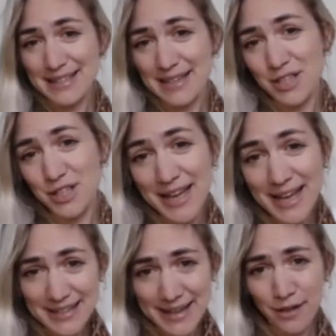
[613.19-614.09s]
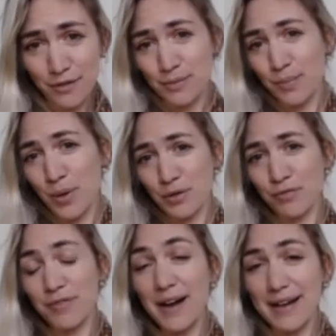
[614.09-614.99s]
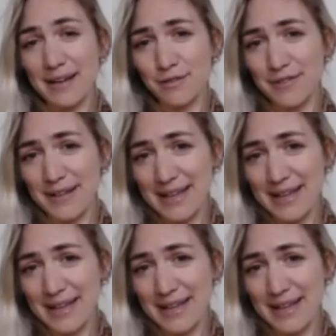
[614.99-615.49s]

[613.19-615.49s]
that I shared in Elven Pod 5